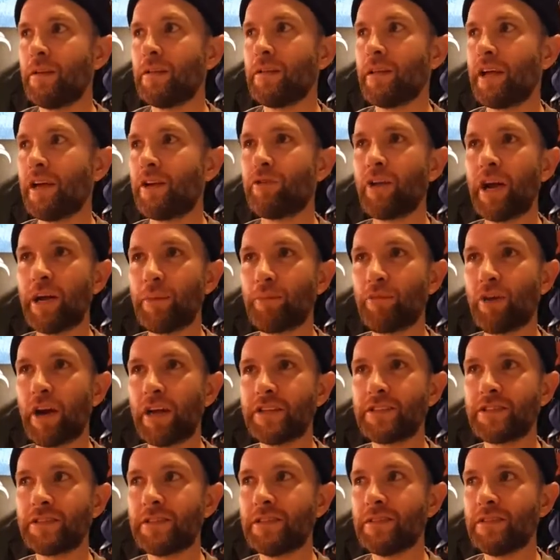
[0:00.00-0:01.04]
like Greg
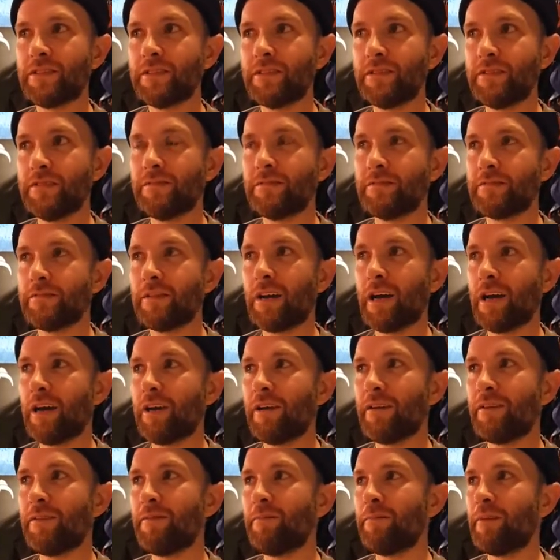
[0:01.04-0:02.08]
Preston, and
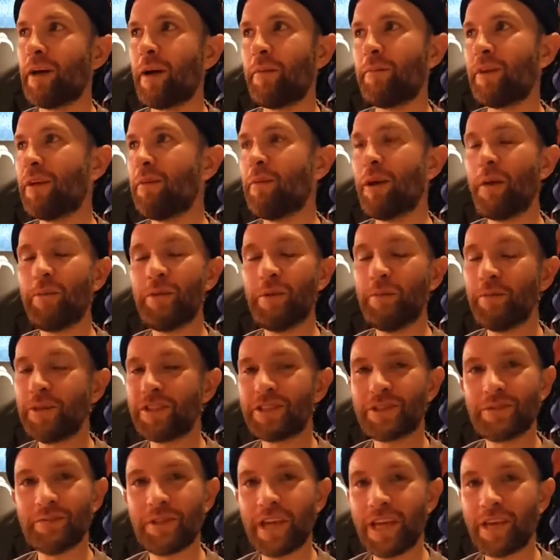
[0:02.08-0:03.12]
I'm gonna miss
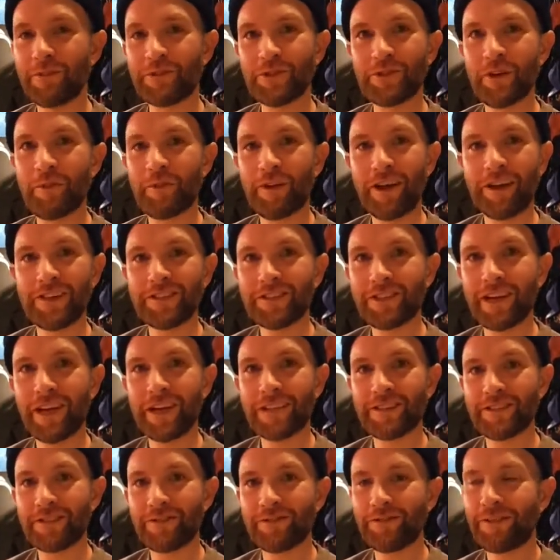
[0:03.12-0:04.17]
some names, so I
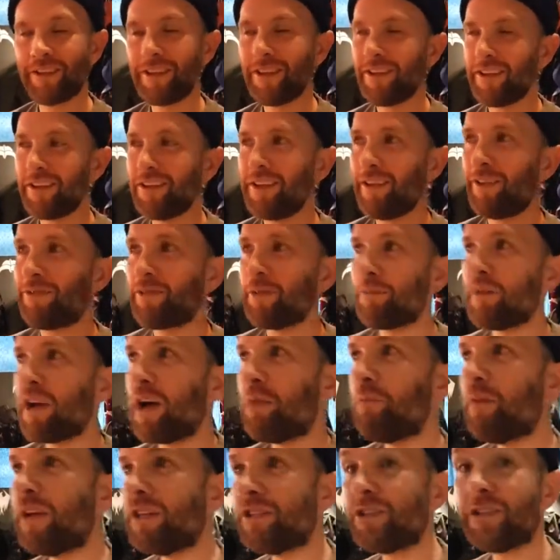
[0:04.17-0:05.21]
apologize if I'm
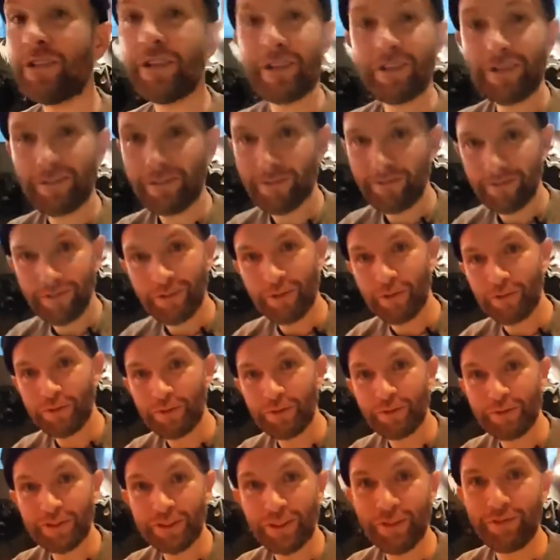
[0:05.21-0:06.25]
not mentioning you
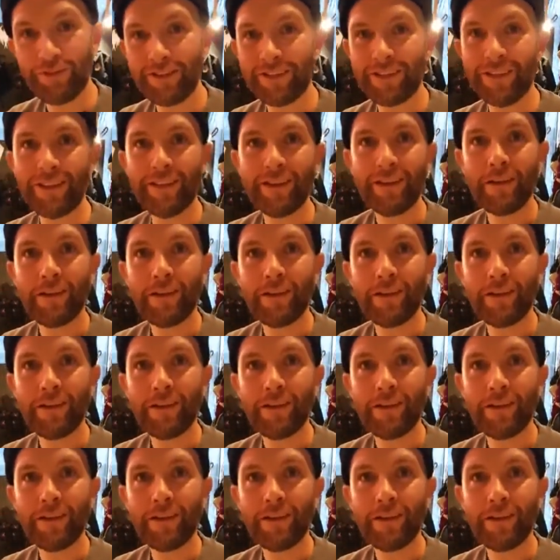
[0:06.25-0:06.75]
specifically.